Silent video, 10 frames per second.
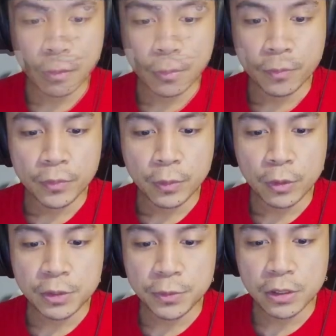So
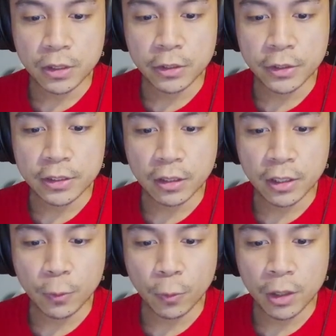once per turn, you can
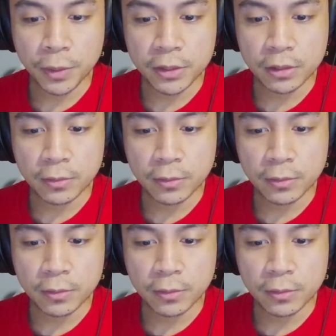target 1 pendulum